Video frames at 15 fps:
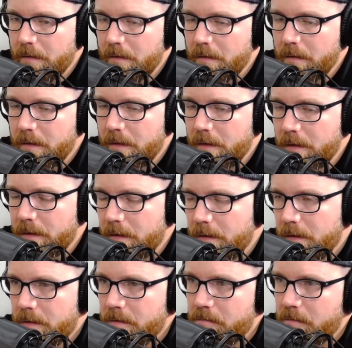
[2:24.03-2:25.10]

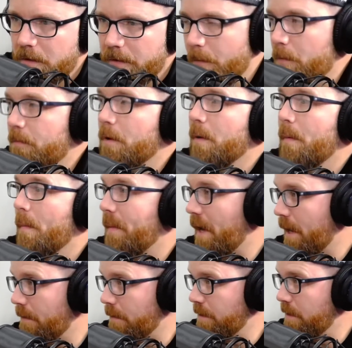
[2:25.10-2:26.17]
the forefront of my
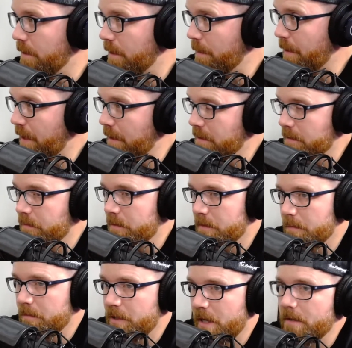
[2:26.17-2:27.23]
mind recently because of
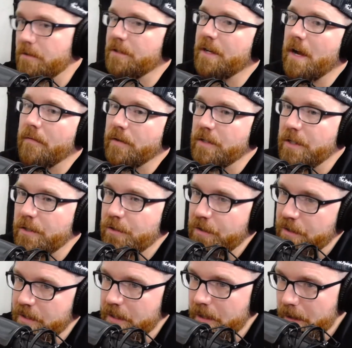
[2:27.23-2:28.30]
some challenging
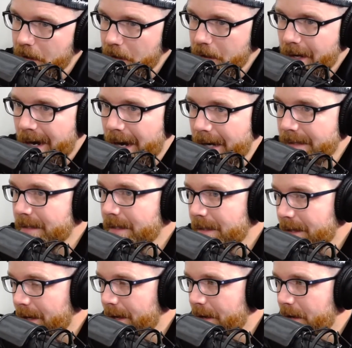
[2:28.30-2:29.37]
conversations that I needed
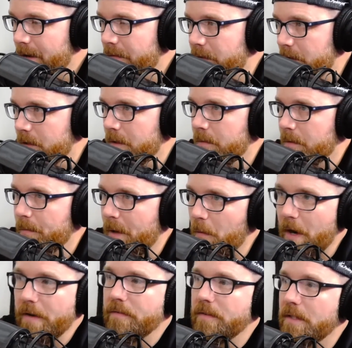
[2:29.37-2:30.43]
to have and some that my
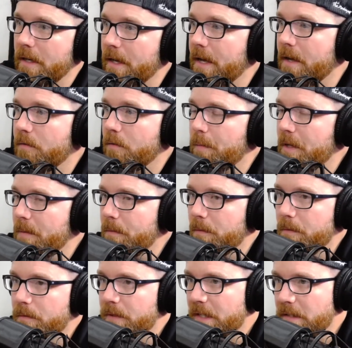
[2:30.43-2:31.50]
wife needed to have with
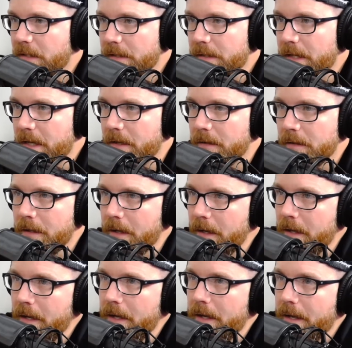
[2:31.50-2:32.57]
people and things like that. And
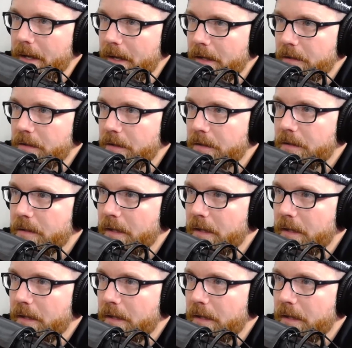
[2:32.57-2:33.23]
it's just,